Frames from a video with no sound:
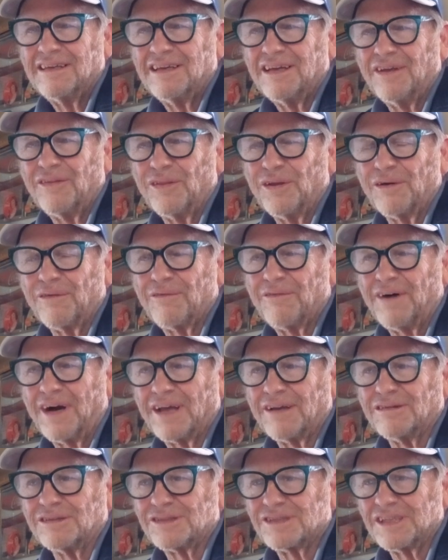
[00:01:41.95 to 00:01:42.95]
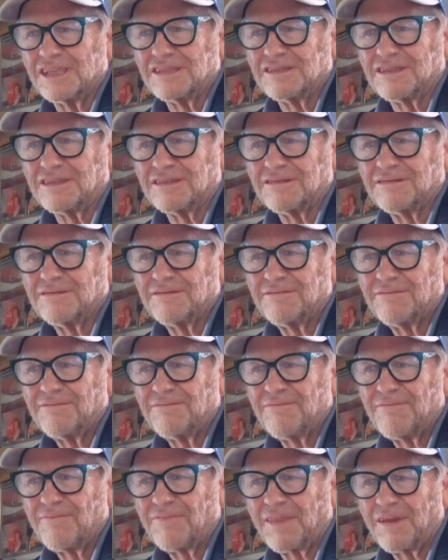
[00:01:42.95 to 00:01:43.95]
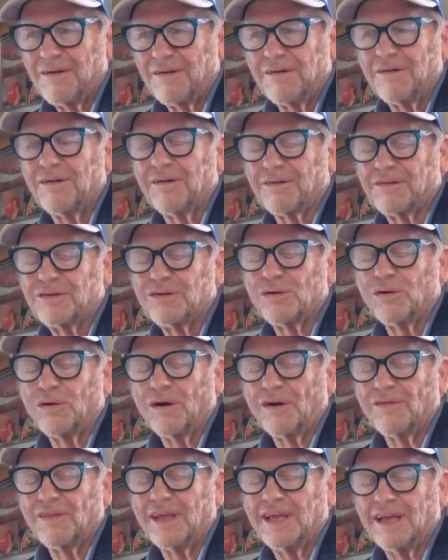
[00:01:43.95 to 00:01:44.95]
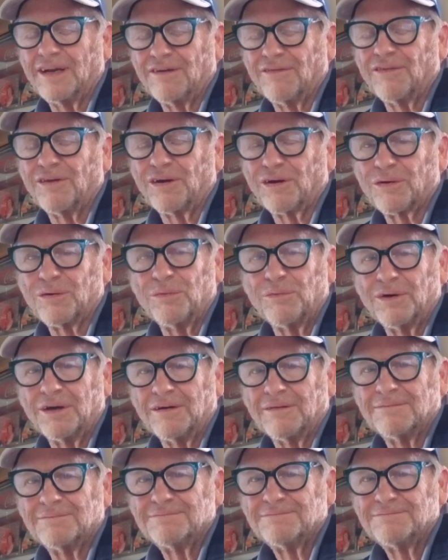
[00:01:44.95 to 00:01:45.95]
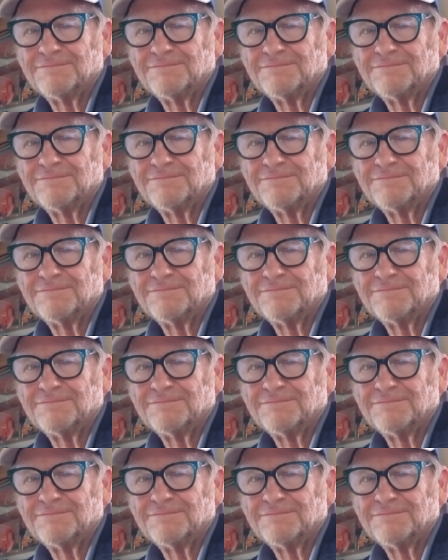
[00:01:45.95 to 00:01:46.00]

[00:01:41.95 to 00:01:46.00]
in their final season or toward the end of their career?